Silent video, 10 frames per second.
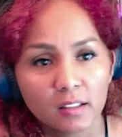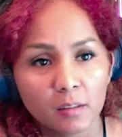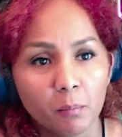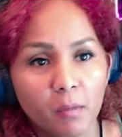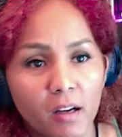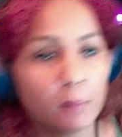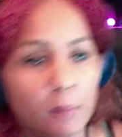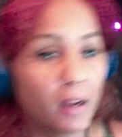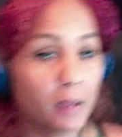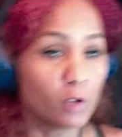
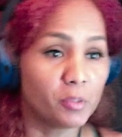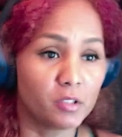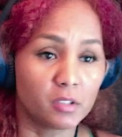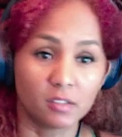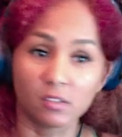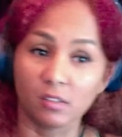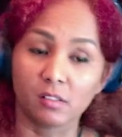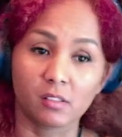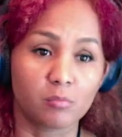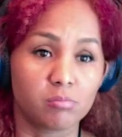My computer is
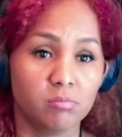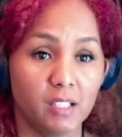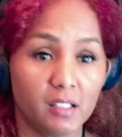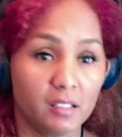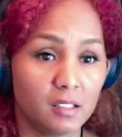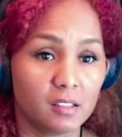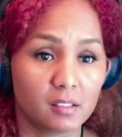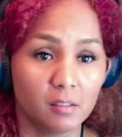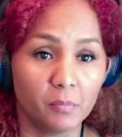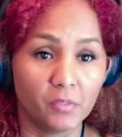just, when I need
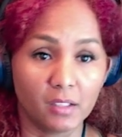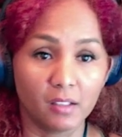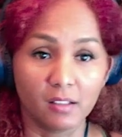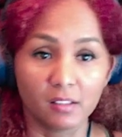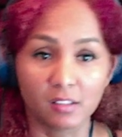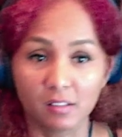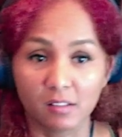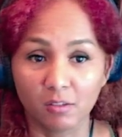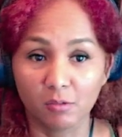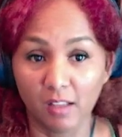something, it's just
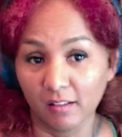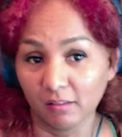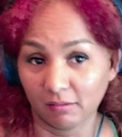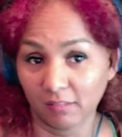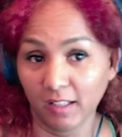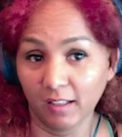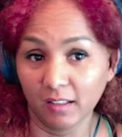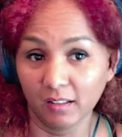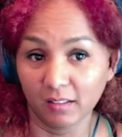go like, really?